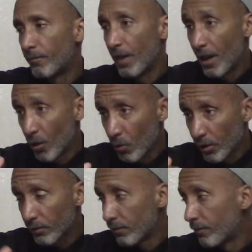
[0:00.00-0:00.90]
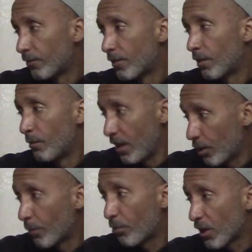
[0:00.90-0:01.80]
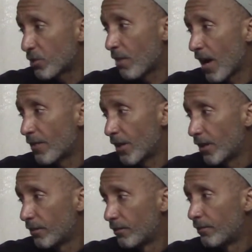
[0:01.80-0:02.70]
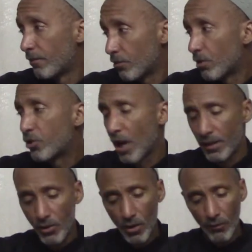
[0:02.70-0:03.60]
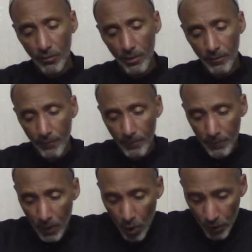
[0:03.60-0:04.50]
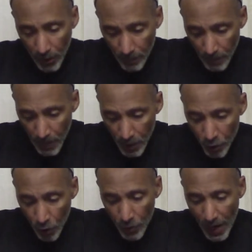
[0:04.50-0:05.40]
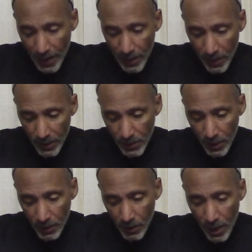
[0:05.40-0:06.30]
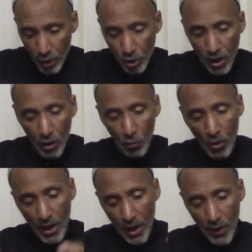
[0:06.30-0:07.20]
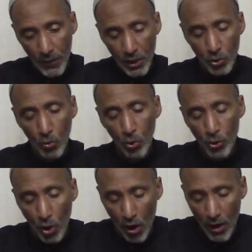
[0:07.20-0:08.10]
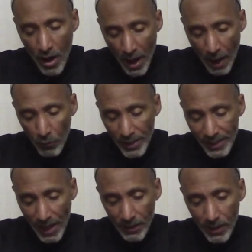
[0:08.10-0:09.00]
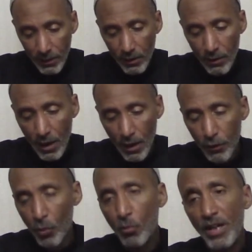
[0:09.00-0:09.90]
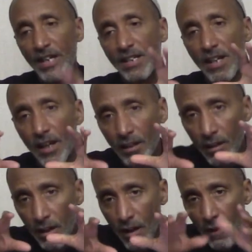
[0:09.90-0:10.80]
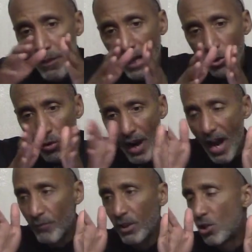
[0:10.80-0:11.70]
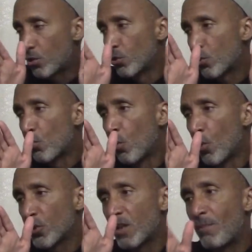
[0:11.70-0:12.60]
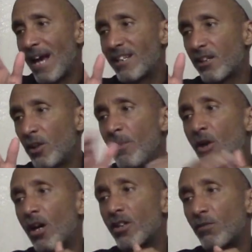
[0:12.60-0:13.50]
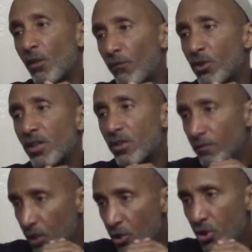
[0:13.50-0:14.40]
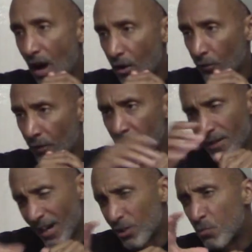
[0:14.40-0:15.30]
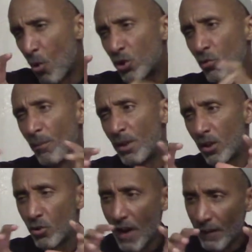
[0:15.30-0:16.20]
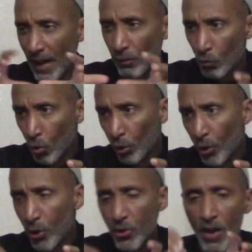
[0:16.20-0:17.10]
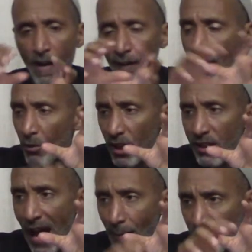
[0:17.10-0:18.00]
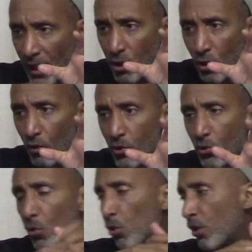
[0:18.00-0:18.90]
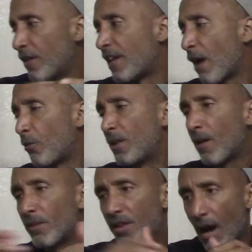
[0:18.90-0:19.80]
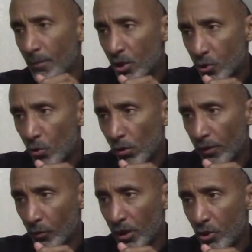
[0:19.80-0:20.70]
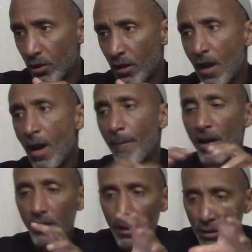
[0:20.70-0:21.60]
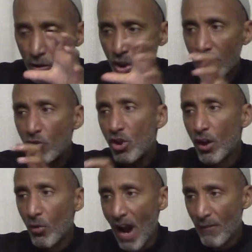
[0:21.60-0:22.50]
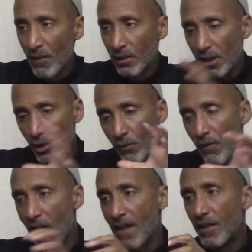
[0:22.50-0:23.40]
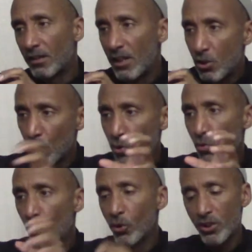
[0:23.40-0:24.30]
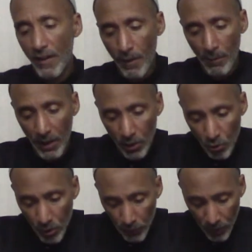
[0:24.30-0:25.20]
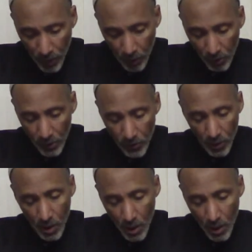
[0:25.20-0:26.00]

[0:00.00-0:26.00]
They are what? Being oppressed by the Chinese government. Okay, so that is, in a nutshell, where these schools are. And we said that the reason that you have these two schools is basically because of differences in geography. Now, there's more to it, because you had like rulers, they would adopt a certain school, and then that would become the dominant school of the region. But just geographically, you find that these two schools tend to be in two different areas.